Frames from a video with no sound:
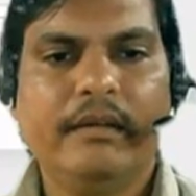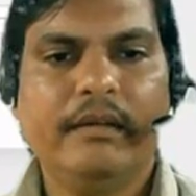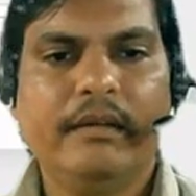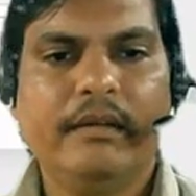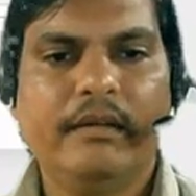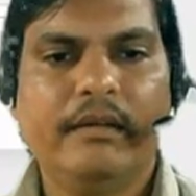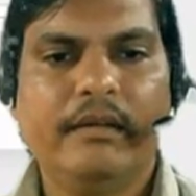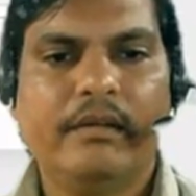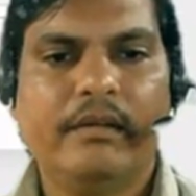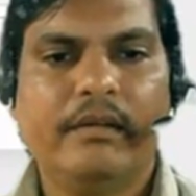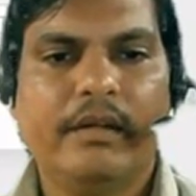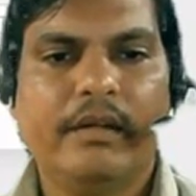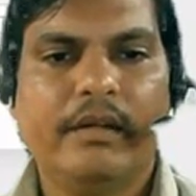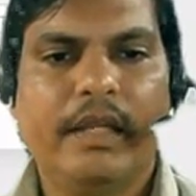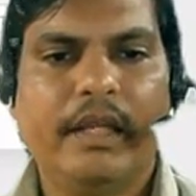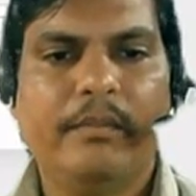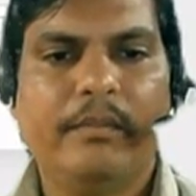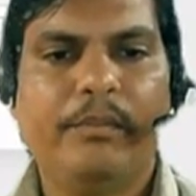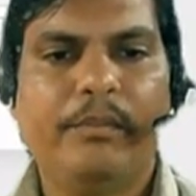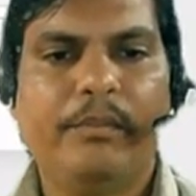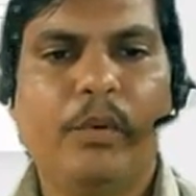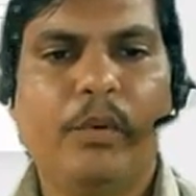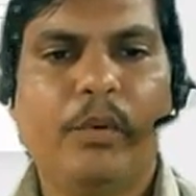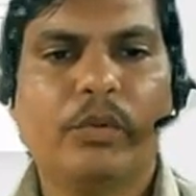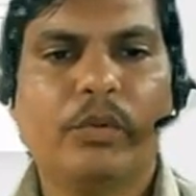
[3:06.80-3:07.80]

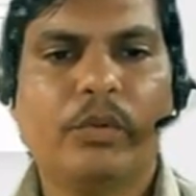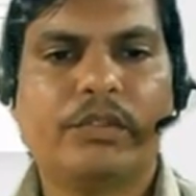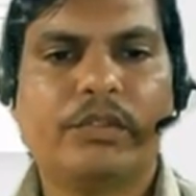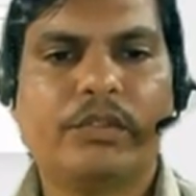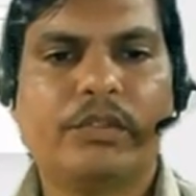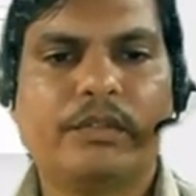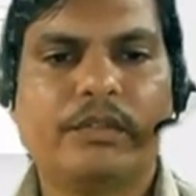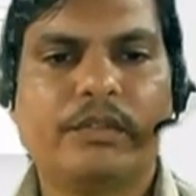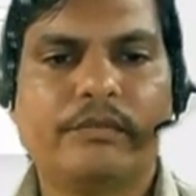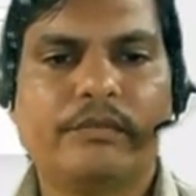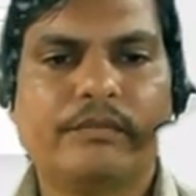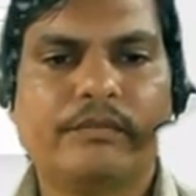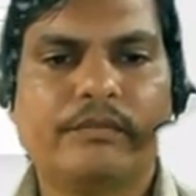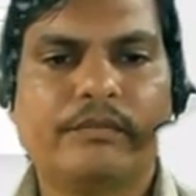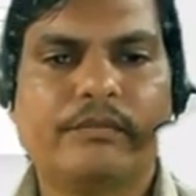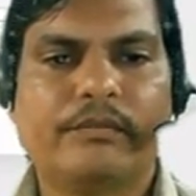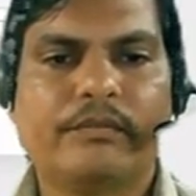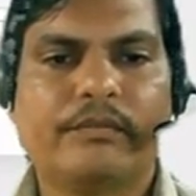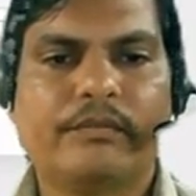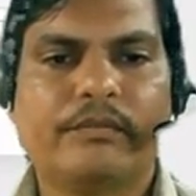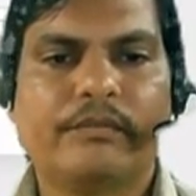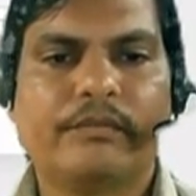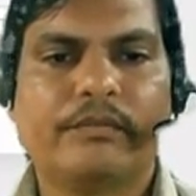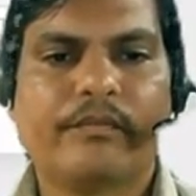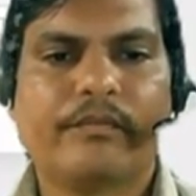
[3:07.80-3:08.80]
import
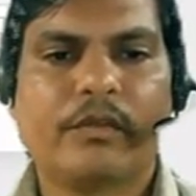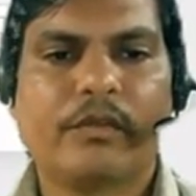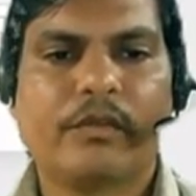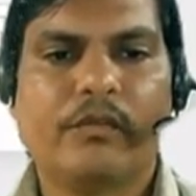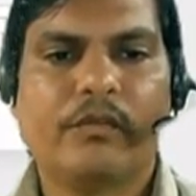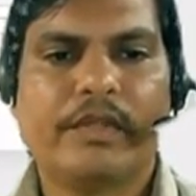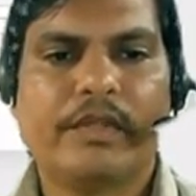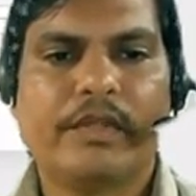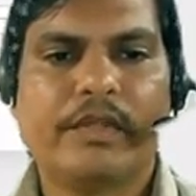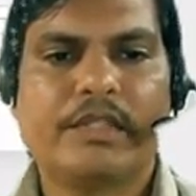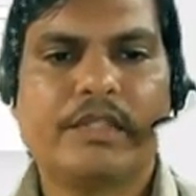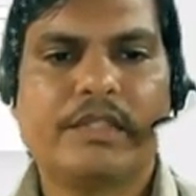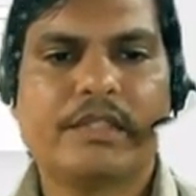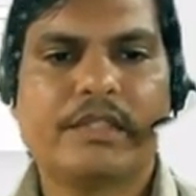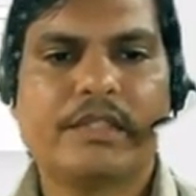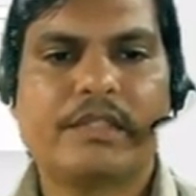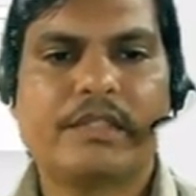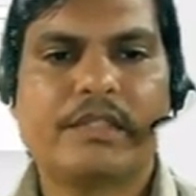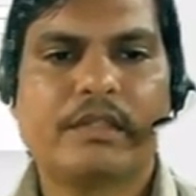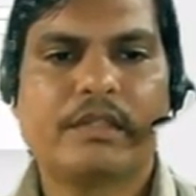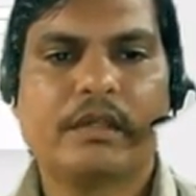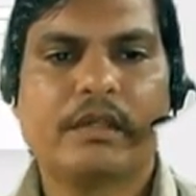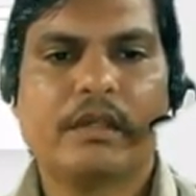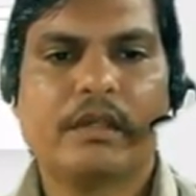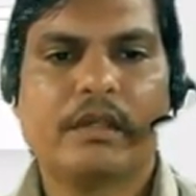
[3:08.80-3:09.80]
which is
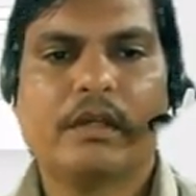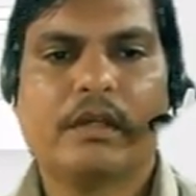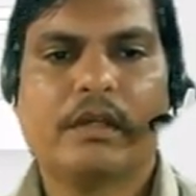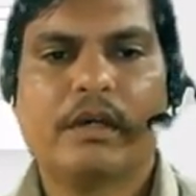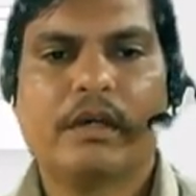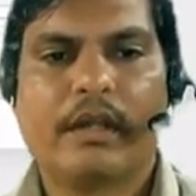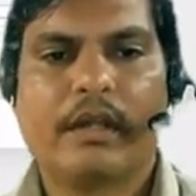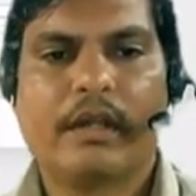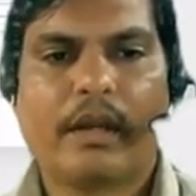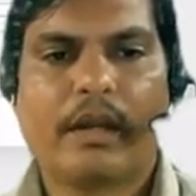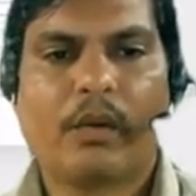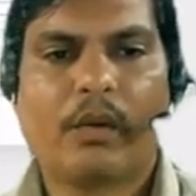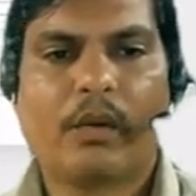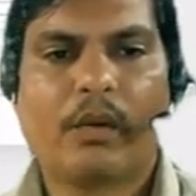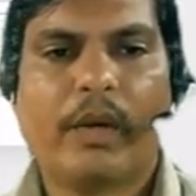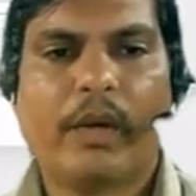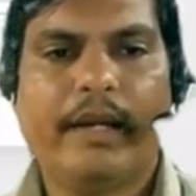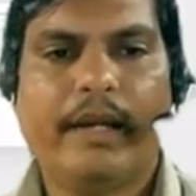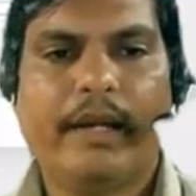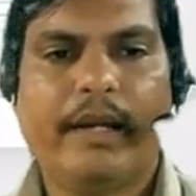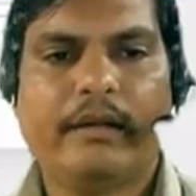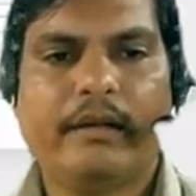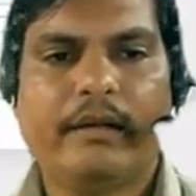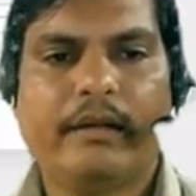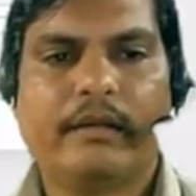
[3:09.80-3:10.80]
required
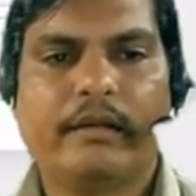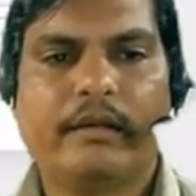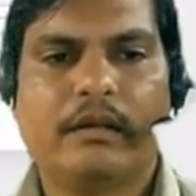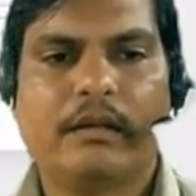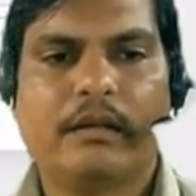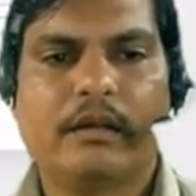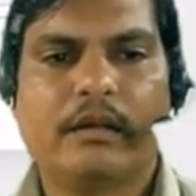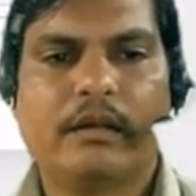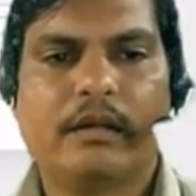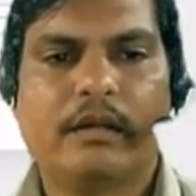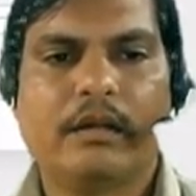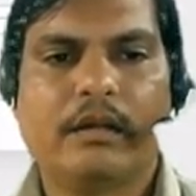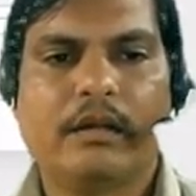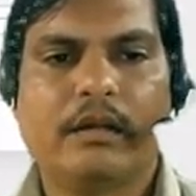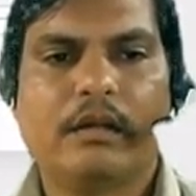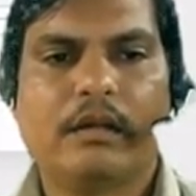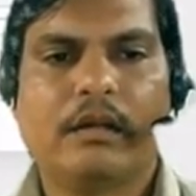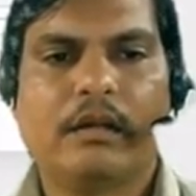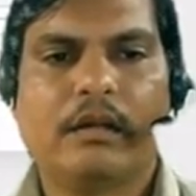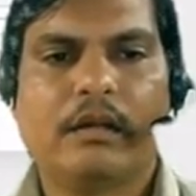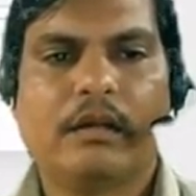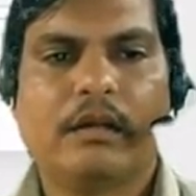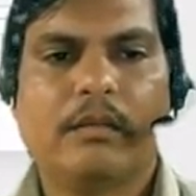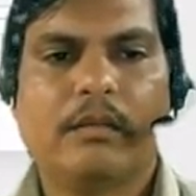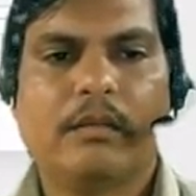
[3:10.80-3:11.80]

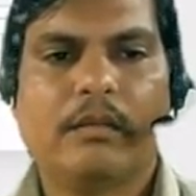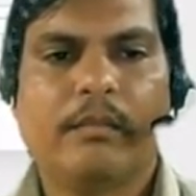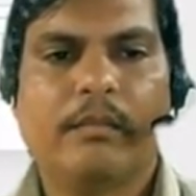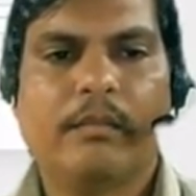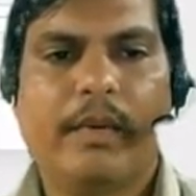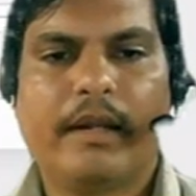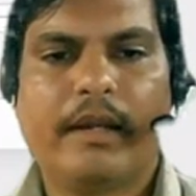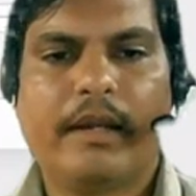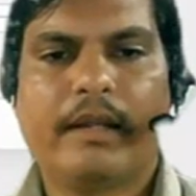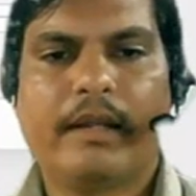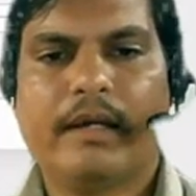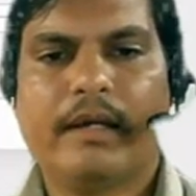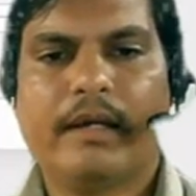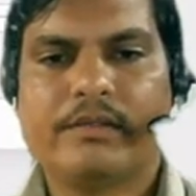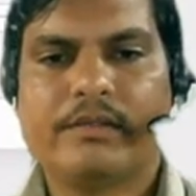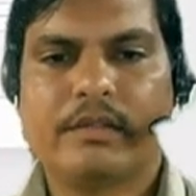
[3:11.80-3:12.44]
pandas.